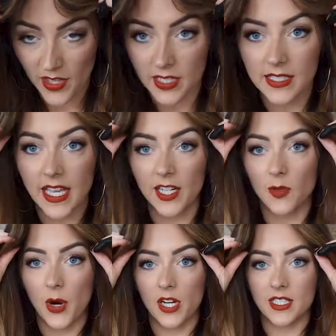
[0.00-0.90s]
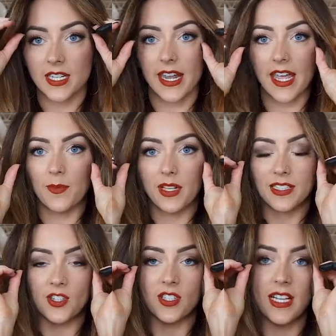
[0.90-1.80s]
a center part today because
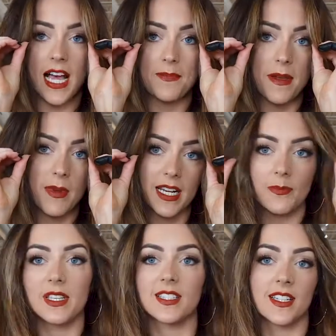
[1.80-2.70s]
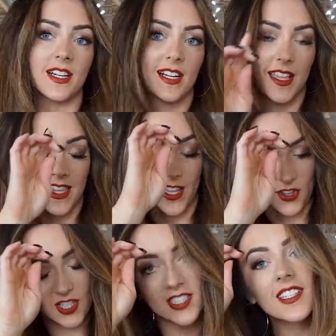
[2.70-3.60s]
I just got my money piece done and I think it
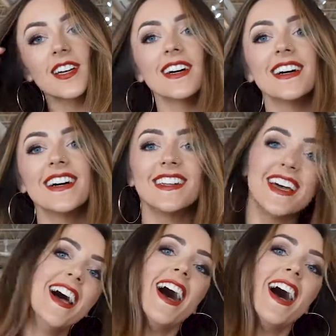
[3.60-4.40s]
looks good.